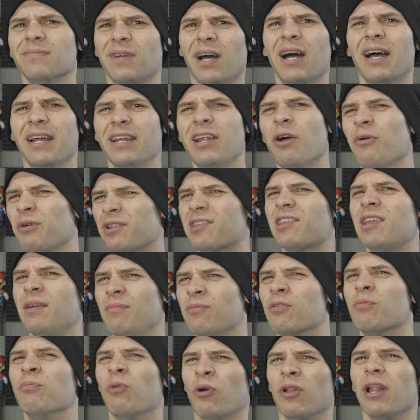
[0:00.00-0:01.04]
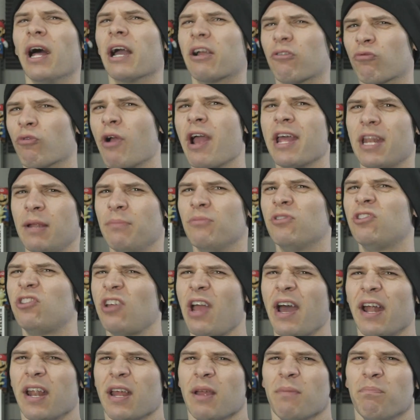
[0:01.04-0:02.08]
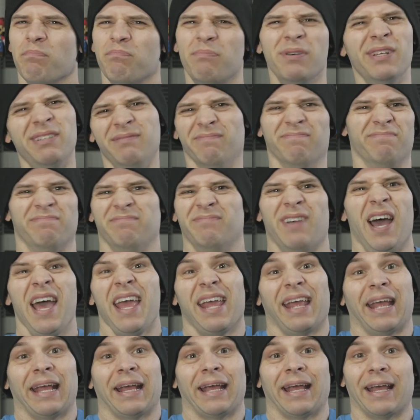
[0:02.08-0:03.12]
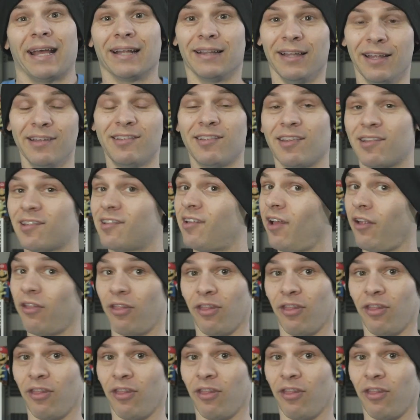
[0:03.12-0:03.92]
I know it seems more like random shouting, but hey, at least it's not